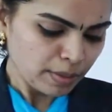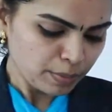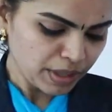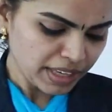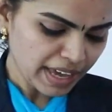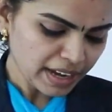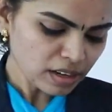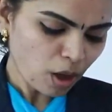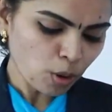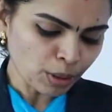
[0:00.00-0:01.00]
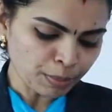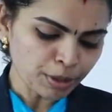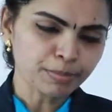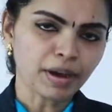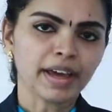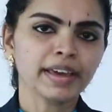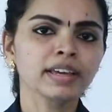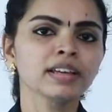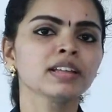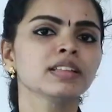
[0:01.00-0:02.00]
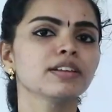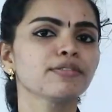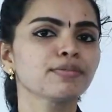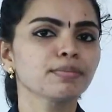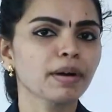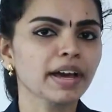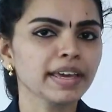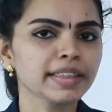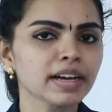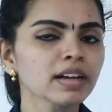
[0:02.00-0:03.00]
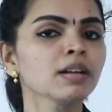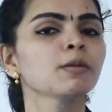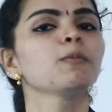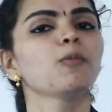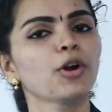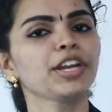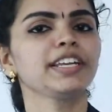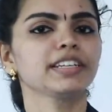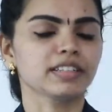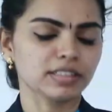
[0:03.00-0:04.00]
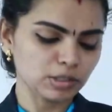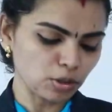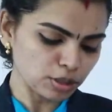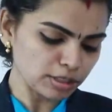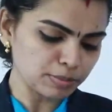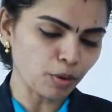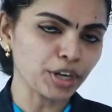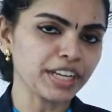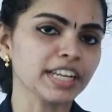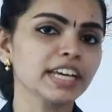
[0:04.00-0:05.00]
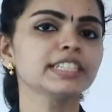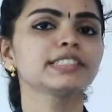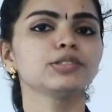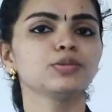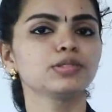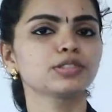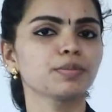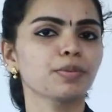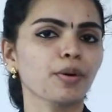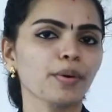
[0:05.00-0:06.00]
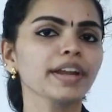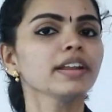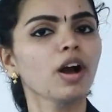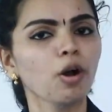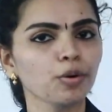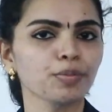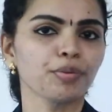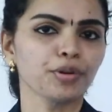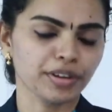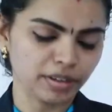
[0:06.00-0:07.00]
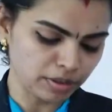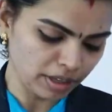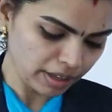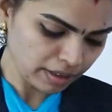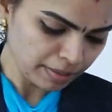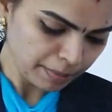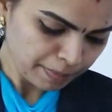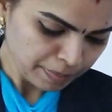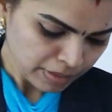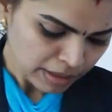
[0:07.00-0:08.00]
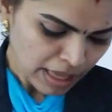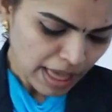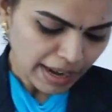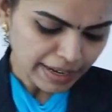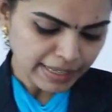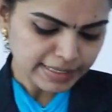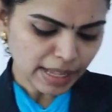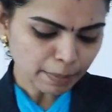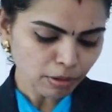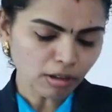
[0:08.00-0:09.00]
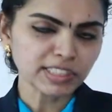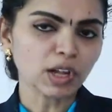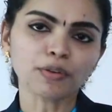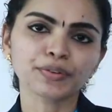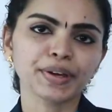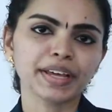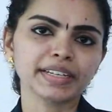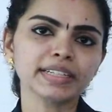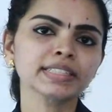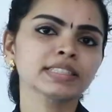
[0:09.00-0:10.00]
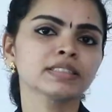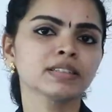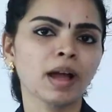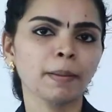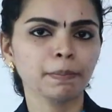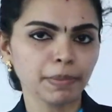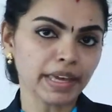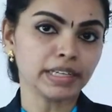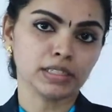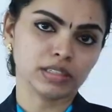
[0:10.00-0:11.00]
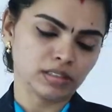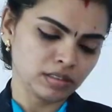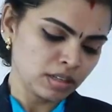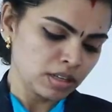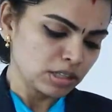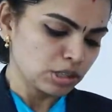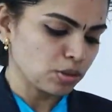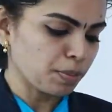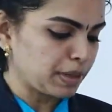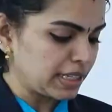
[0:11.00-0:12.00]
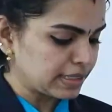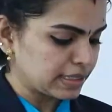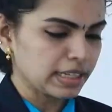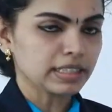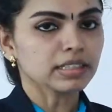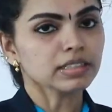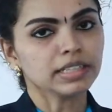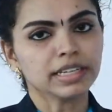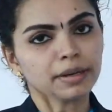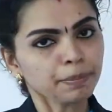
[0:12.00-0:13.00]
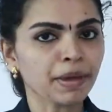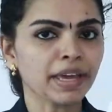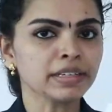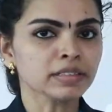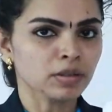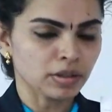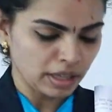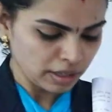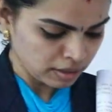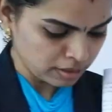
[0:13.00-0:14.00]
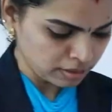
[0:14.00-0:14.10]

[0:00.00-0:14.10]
We get output by the monitor. So this monitor is used to provide output. Okay. An example of software is Paint. So please tick near Paint. Okay.